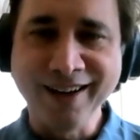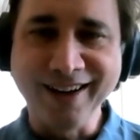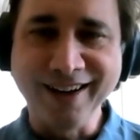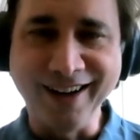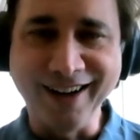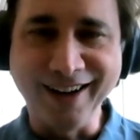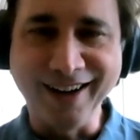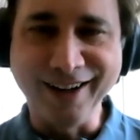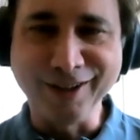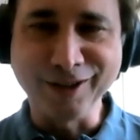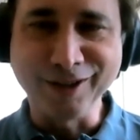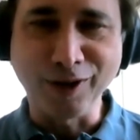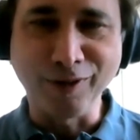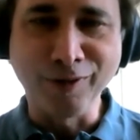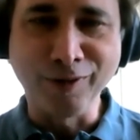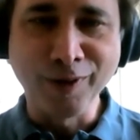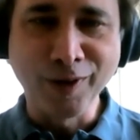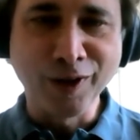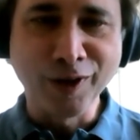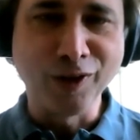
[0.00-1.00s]
uh, sort
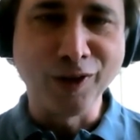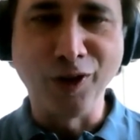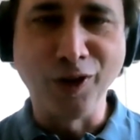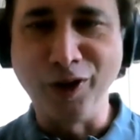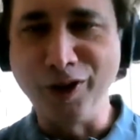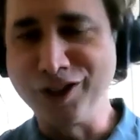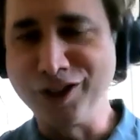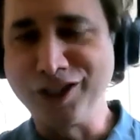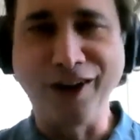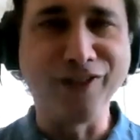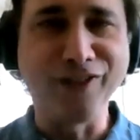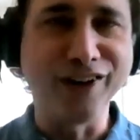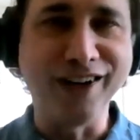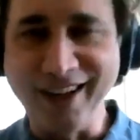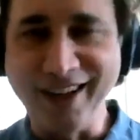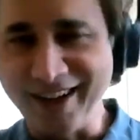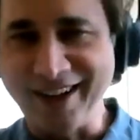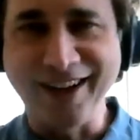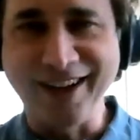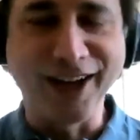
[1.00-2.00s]
of
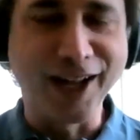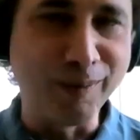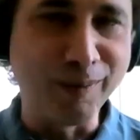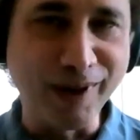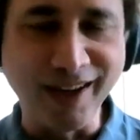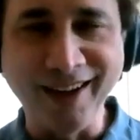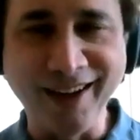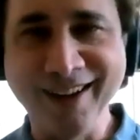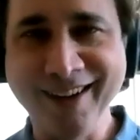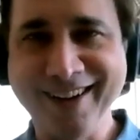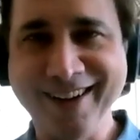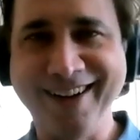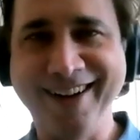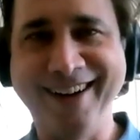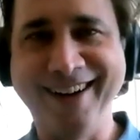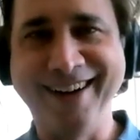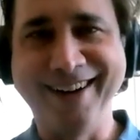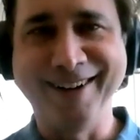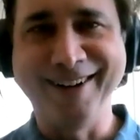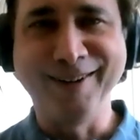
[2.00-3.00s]
longevity economy
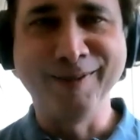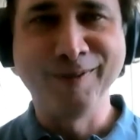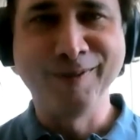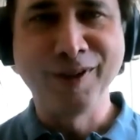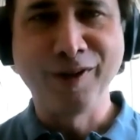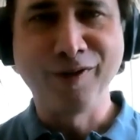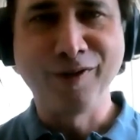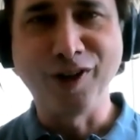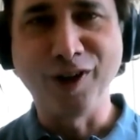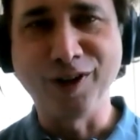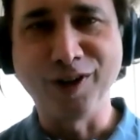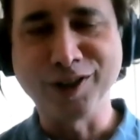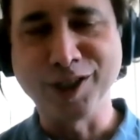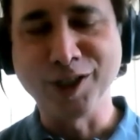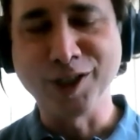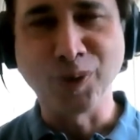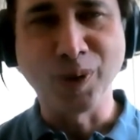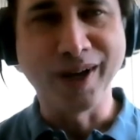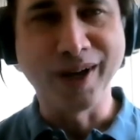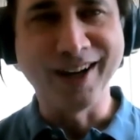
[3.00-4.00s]
uh, folks
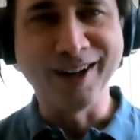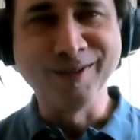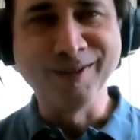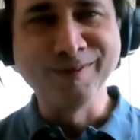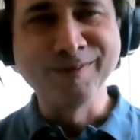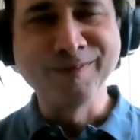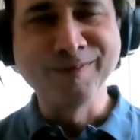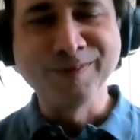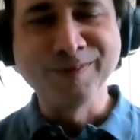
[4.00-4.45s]
as well.